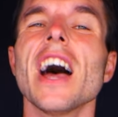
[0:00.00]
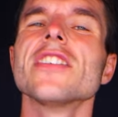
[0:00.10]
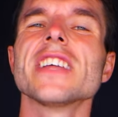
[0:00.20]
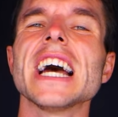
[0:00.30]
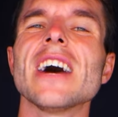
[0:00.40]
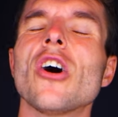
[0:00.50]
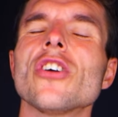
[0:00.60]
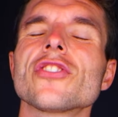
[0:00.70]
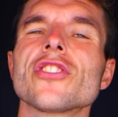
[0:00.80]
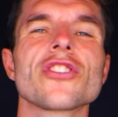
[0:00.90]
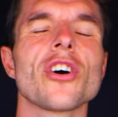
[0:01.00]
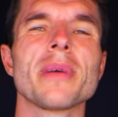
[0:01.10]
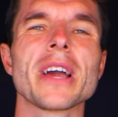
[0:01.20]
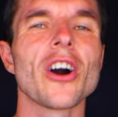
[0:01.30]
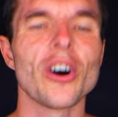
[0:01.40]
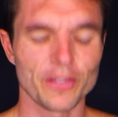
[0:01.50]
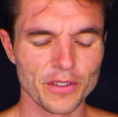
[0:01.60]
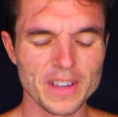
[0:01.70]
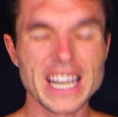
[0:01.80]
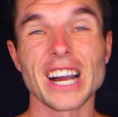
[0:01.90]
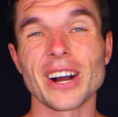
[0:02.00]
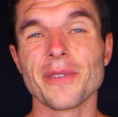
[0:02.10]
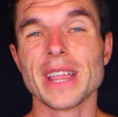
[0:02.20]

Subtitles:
So now onto the topic of the video.